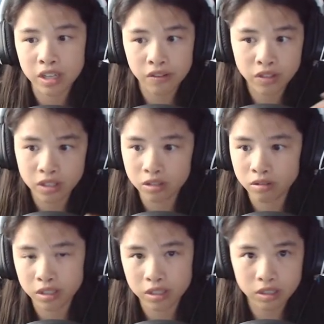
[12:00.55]
If you do,
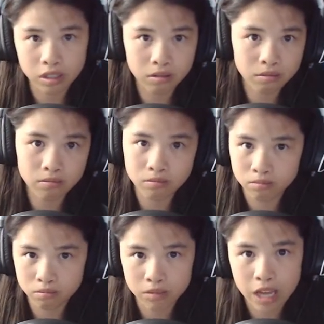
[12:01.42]
then
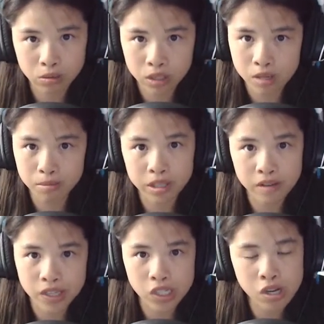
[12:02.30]
that's what you
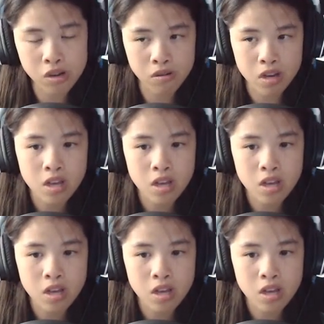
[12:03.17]
believe in too.